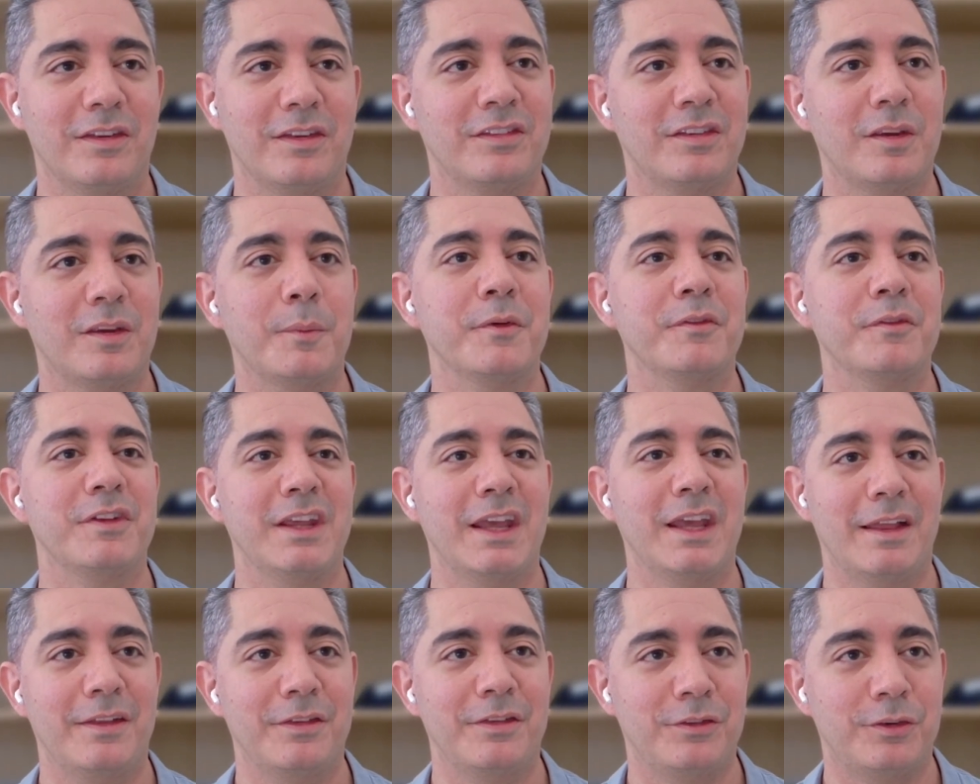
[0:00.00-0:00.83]
in some of
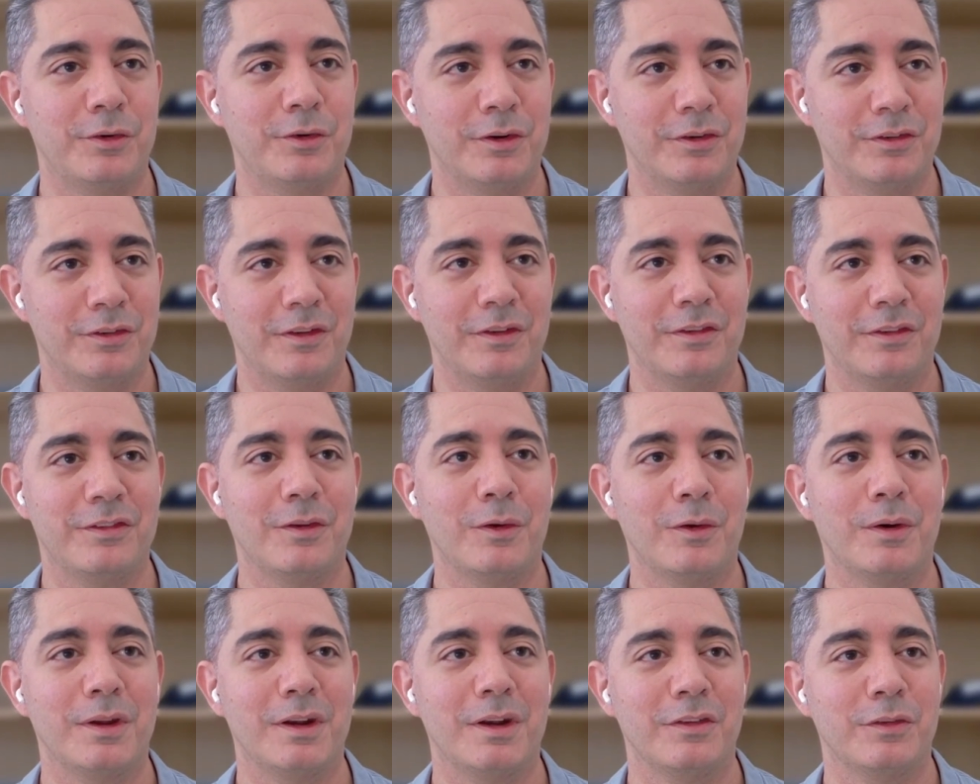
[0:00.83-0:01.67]
the answers and
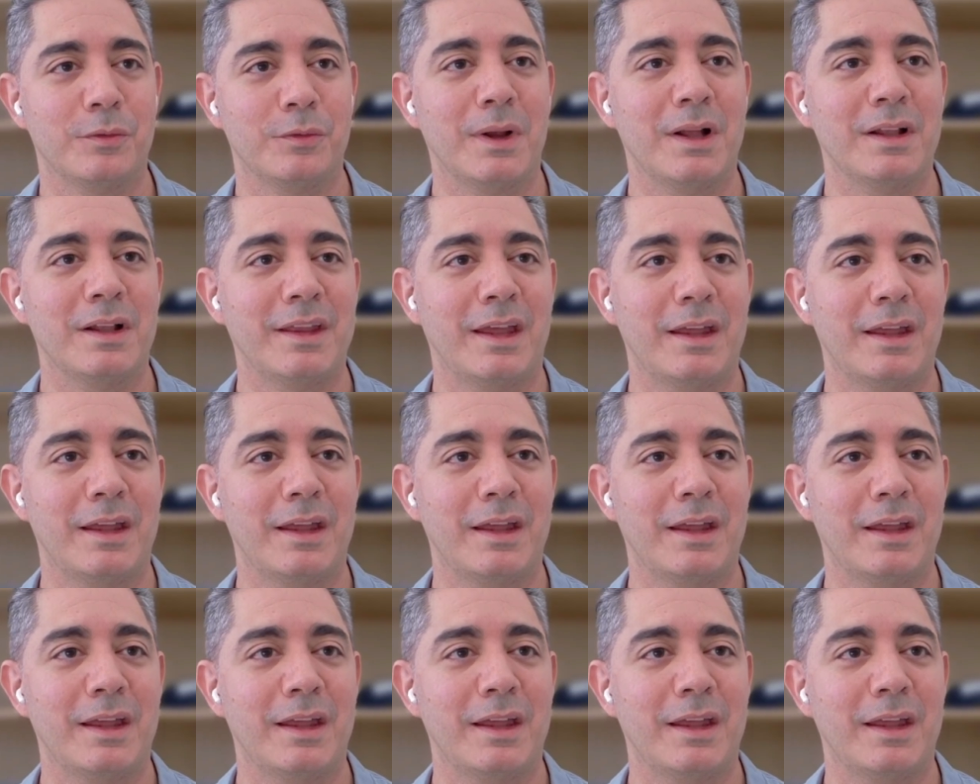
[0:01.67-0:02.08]
so on as well,